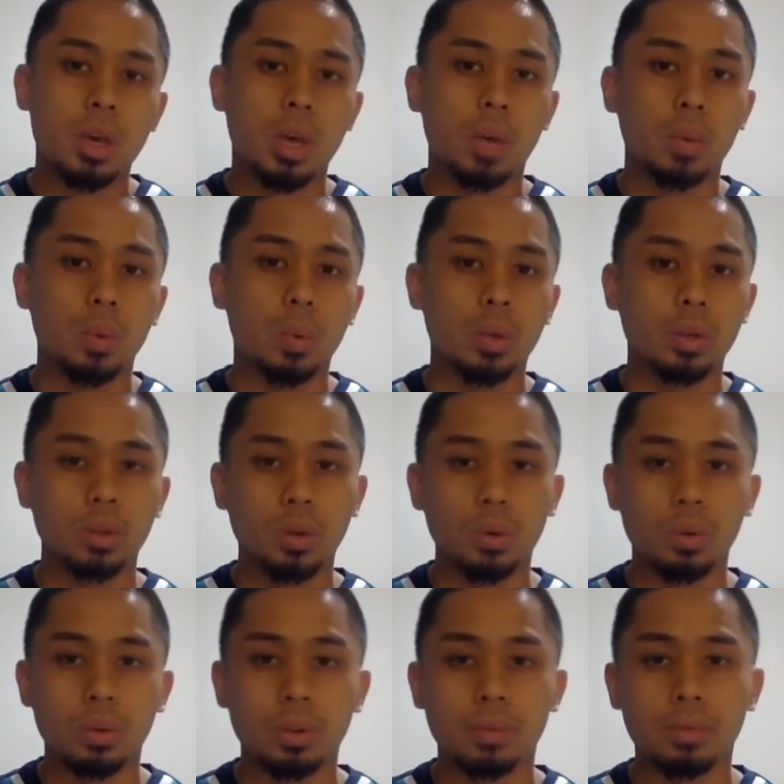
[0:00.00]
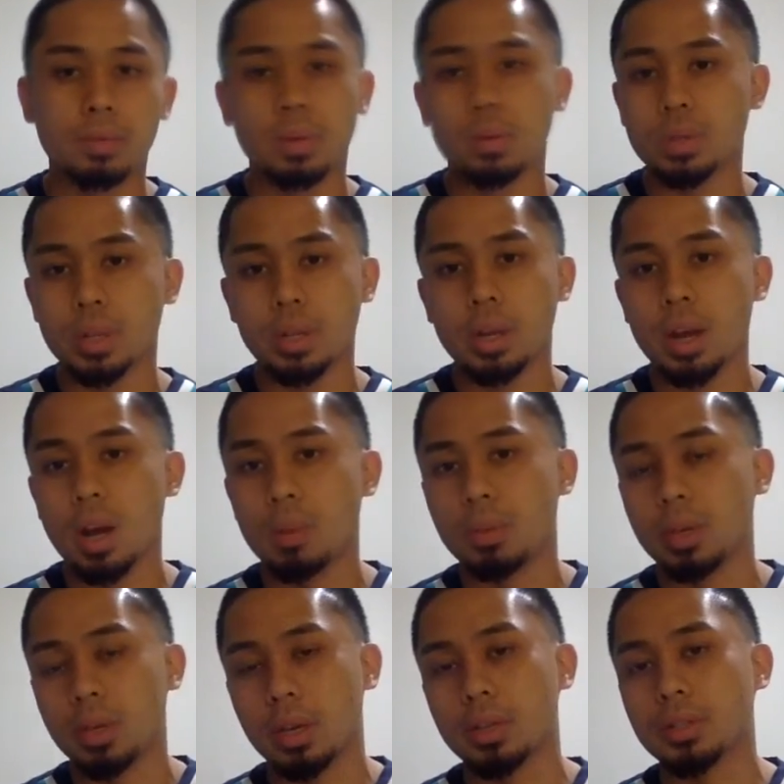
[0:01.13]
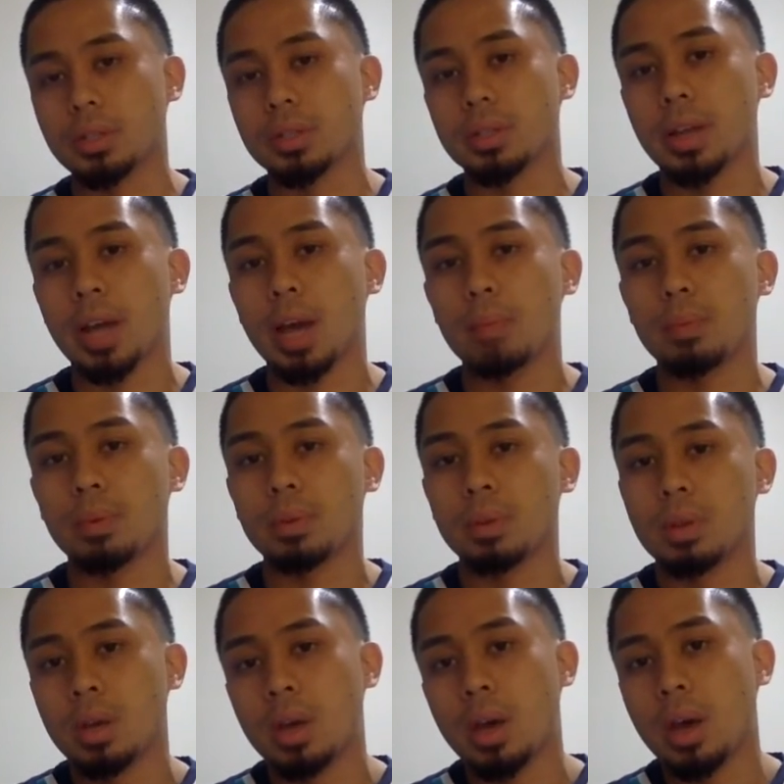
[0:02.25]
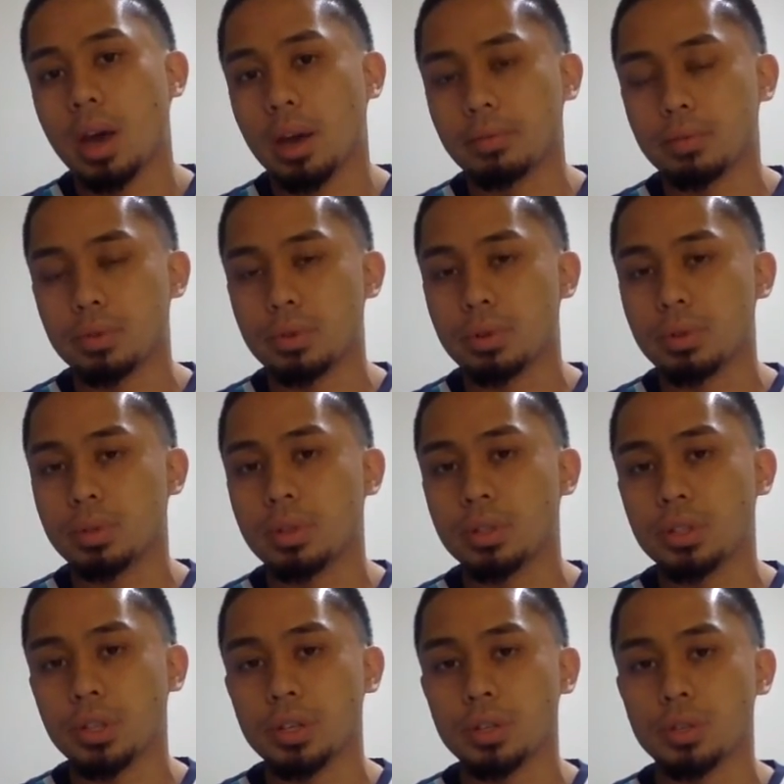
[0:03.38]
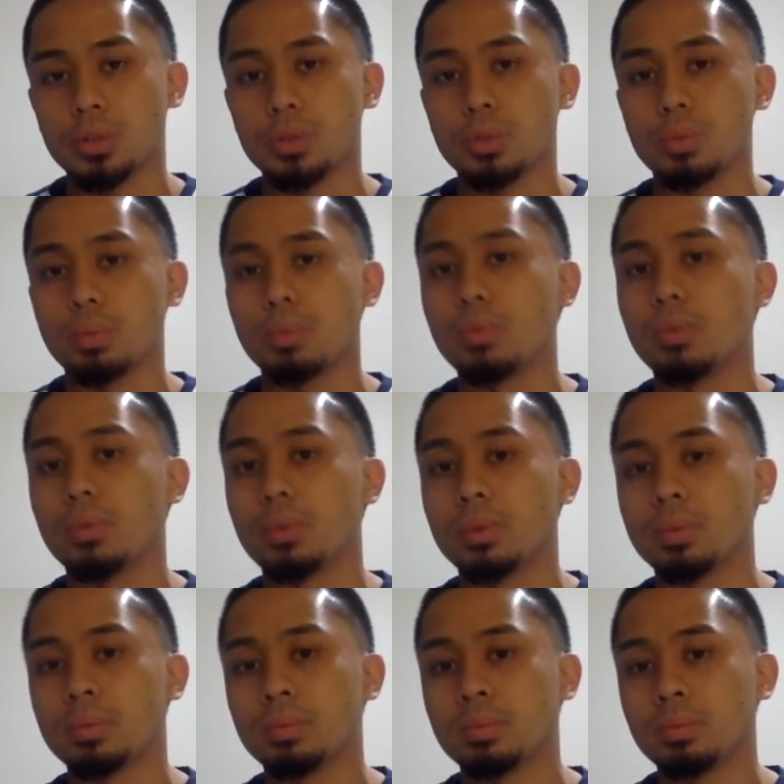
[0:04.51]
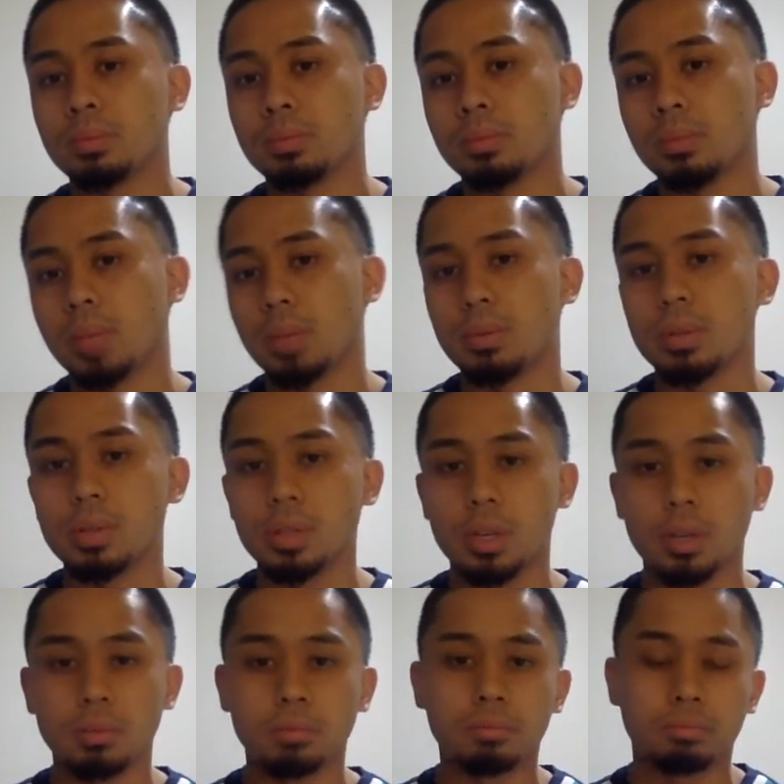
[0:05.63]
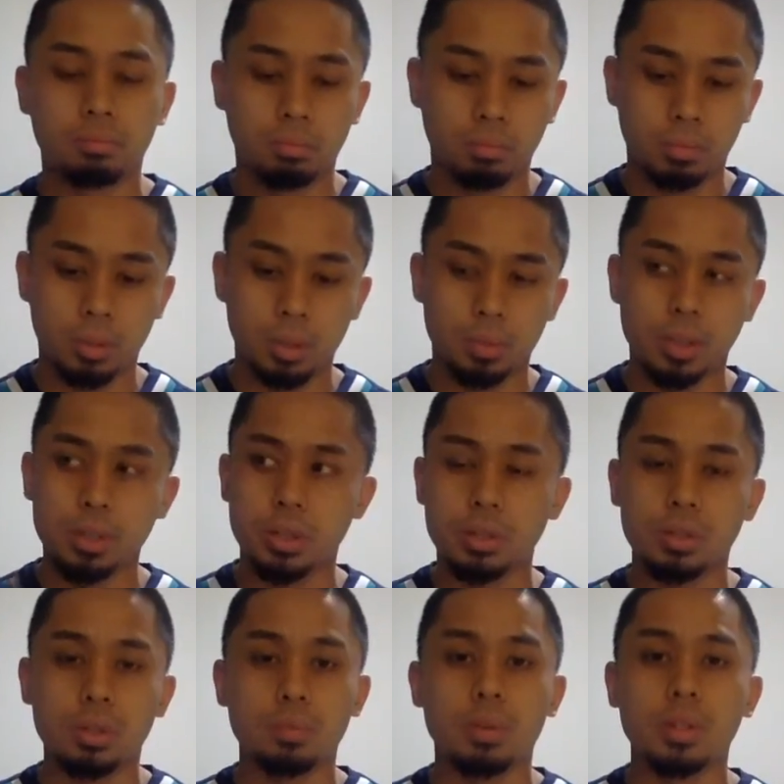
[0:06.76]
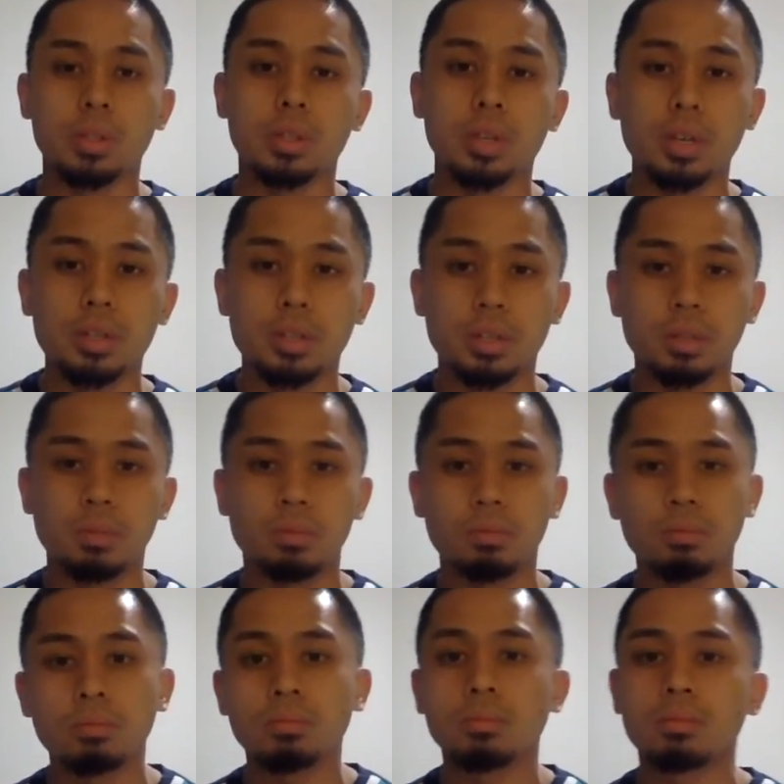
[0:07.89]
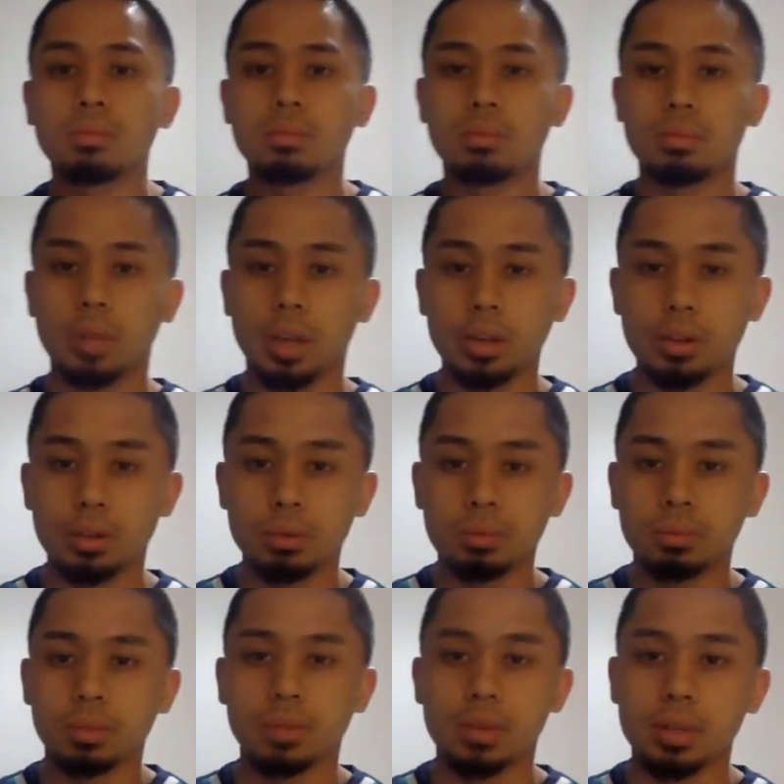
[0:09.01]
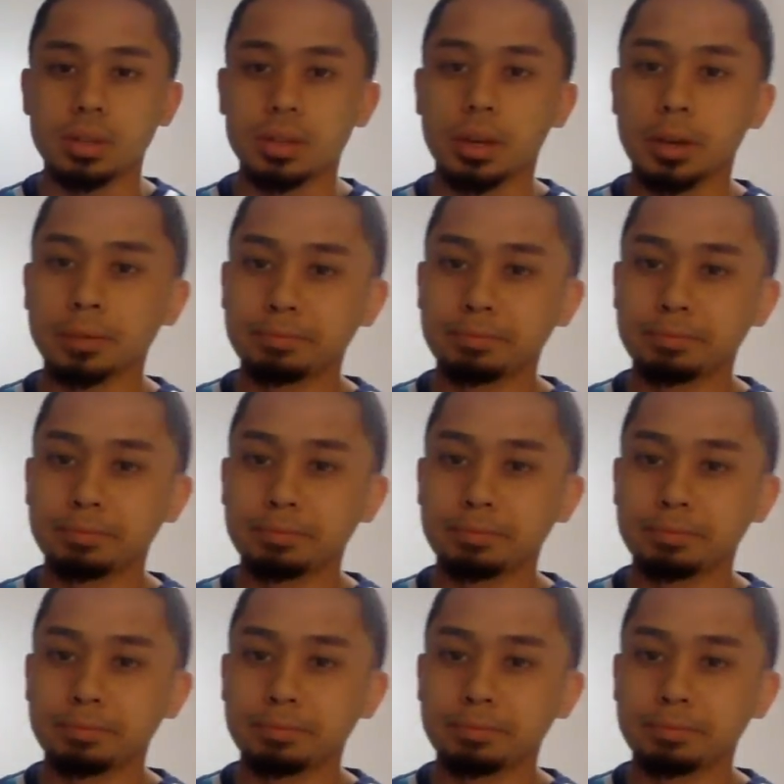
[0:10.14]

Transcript: And we want to note if there was any complications that happened after the chest tube removal. That being said, this is my chest tube presentation. Thank you. Have a nice day.